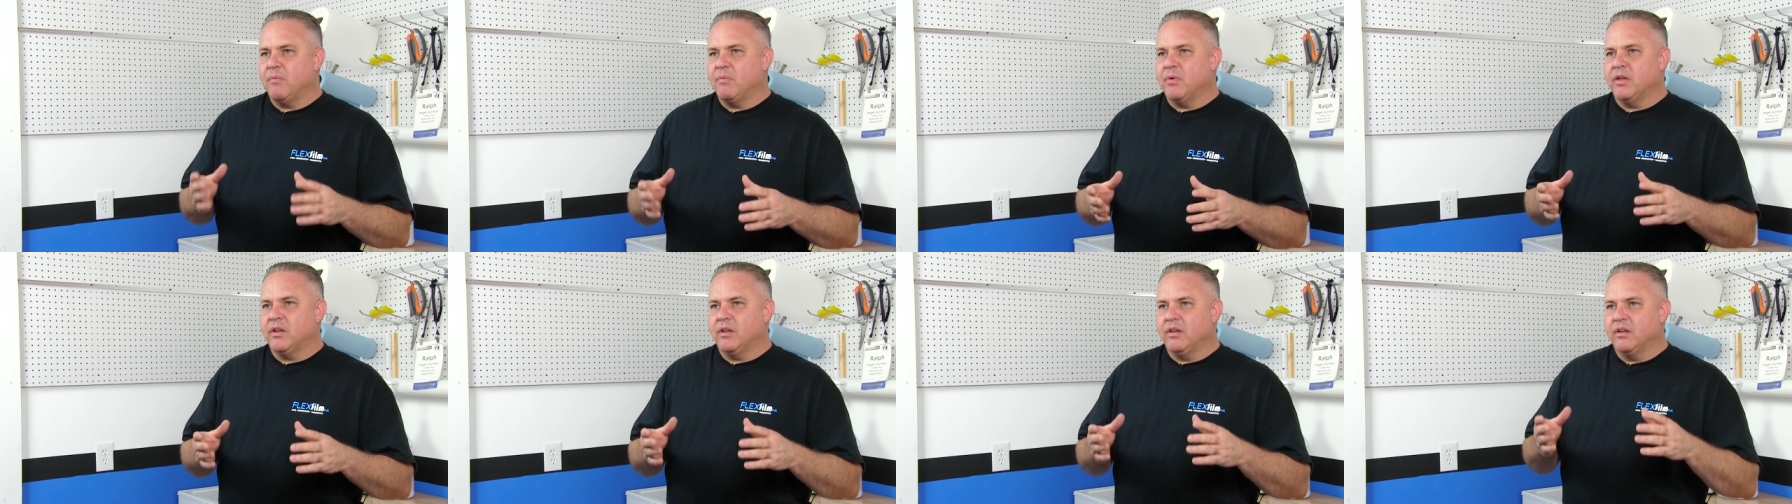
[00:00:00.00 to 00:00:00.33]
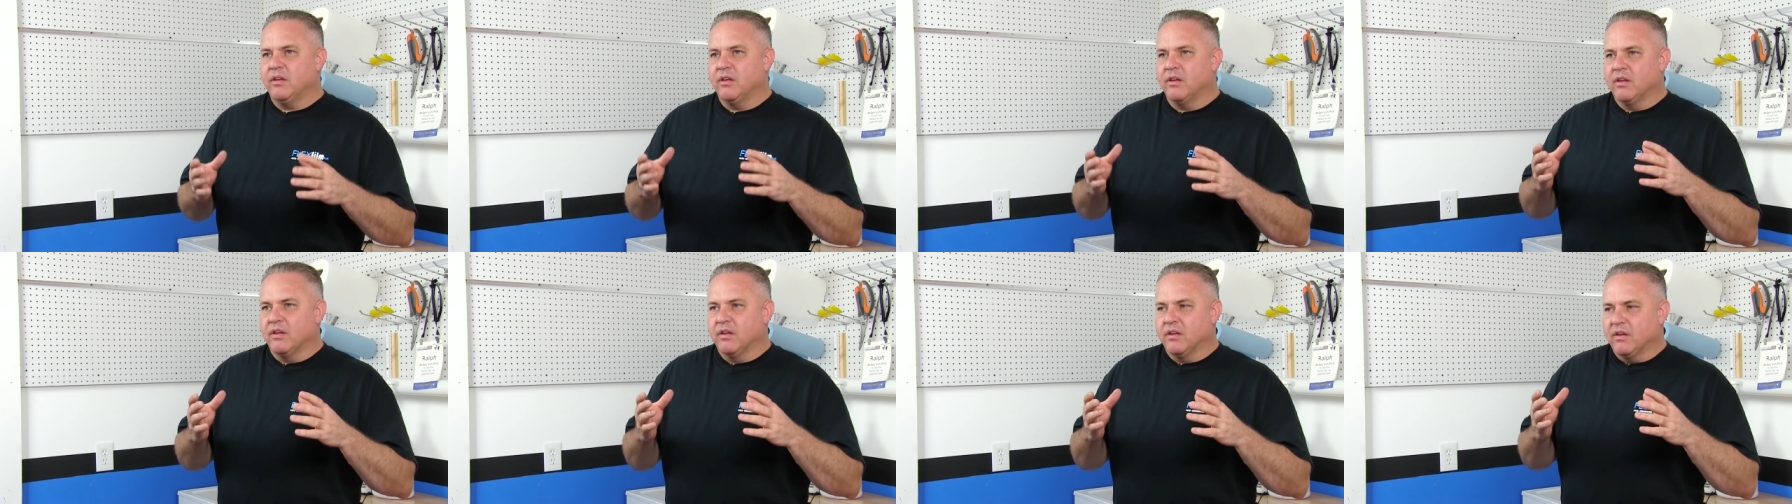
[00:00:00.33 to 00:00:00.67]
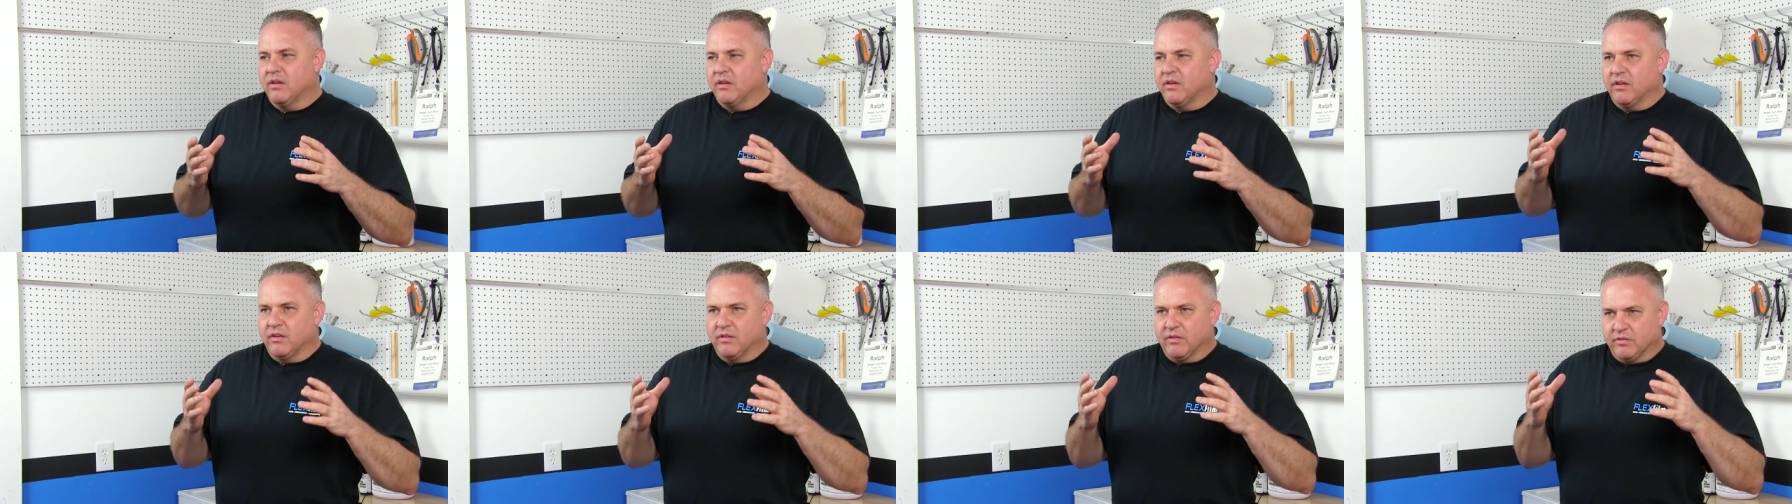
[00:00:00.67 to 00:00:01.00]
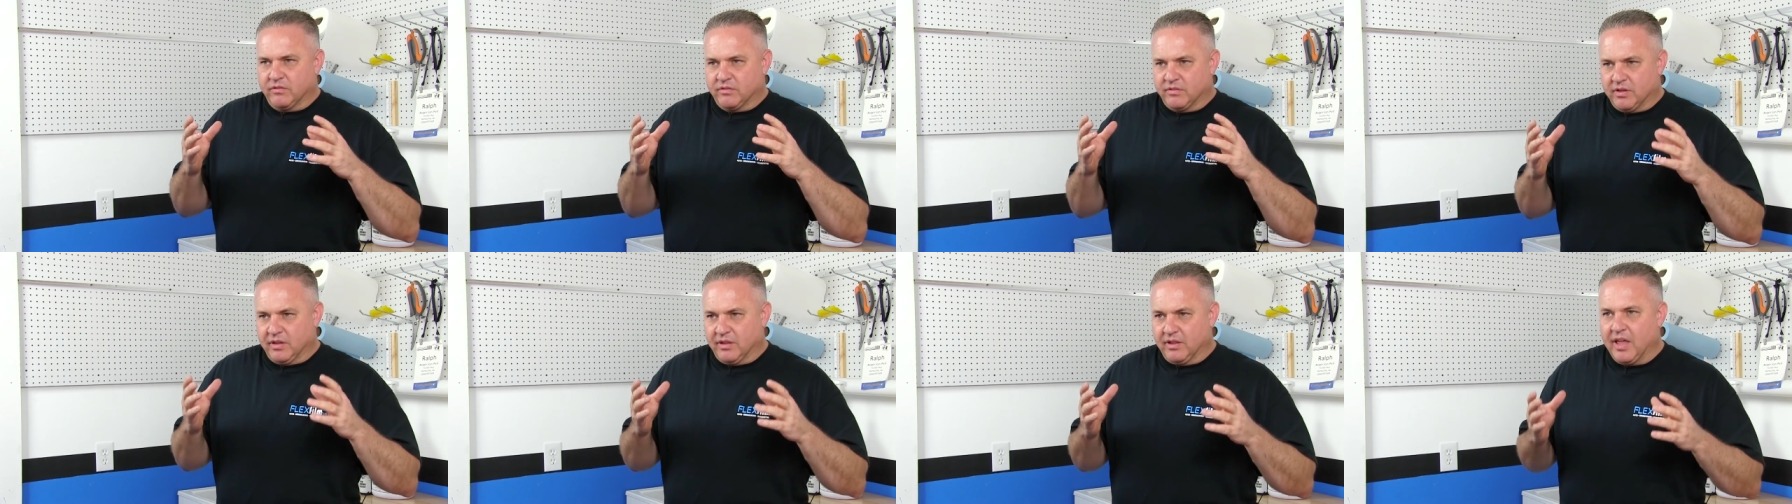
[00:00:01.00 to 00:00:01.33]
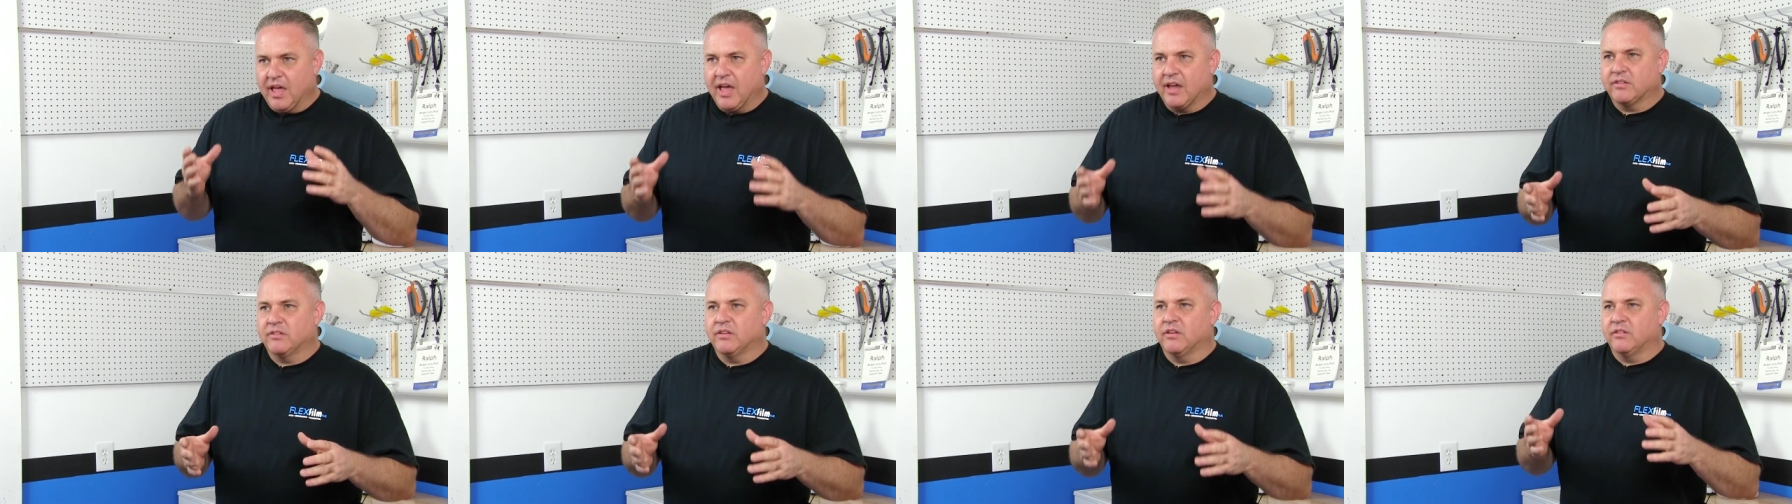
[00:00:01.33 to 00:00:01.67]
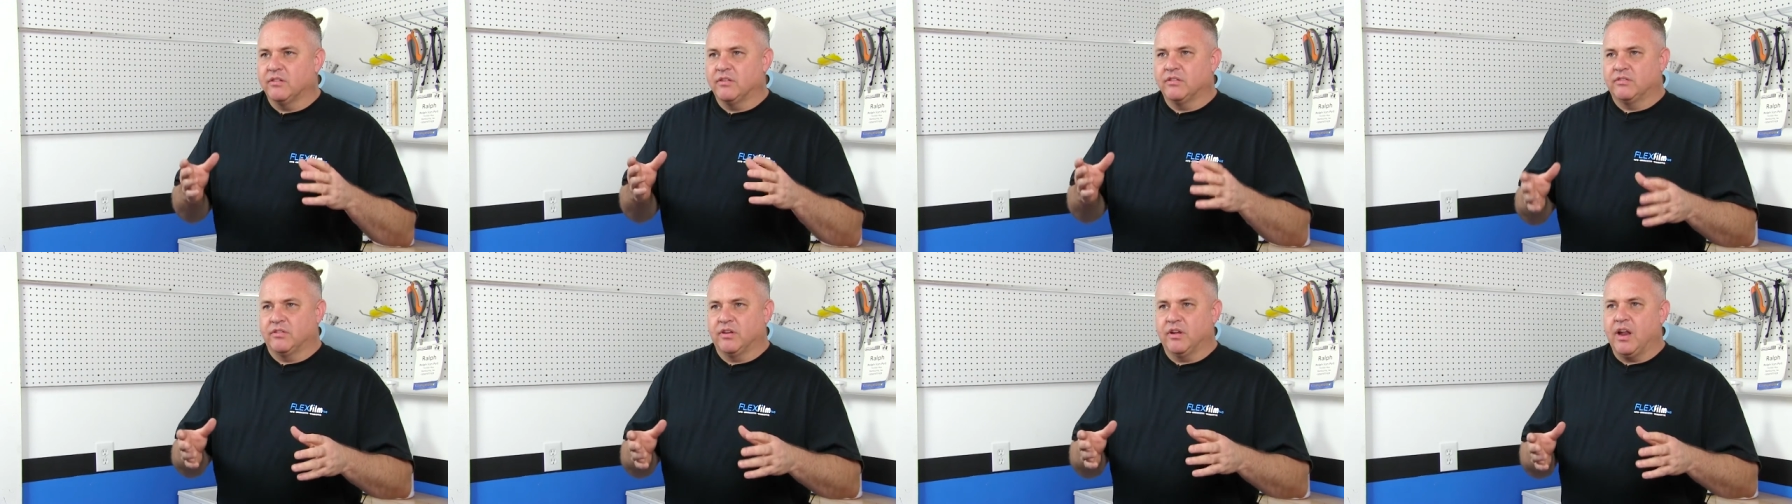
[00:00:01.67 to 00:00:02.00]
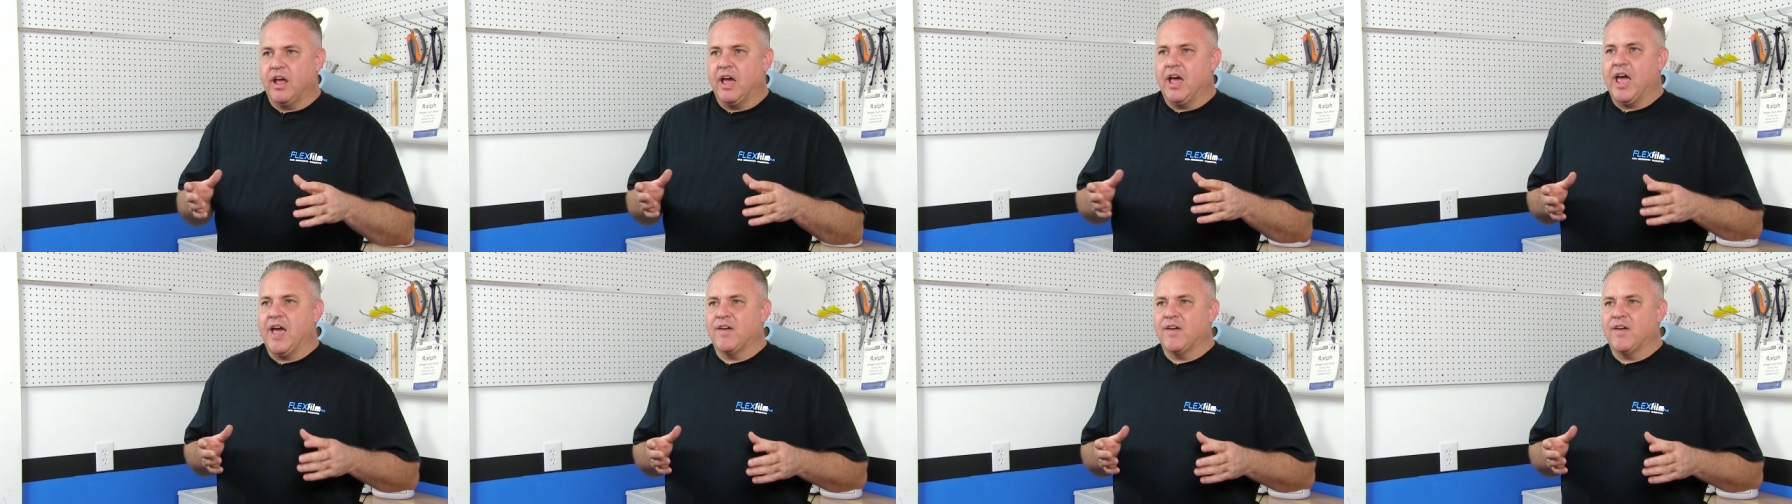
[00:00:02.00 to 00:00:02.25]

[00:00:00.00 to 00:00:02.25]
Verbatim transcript: many selections should I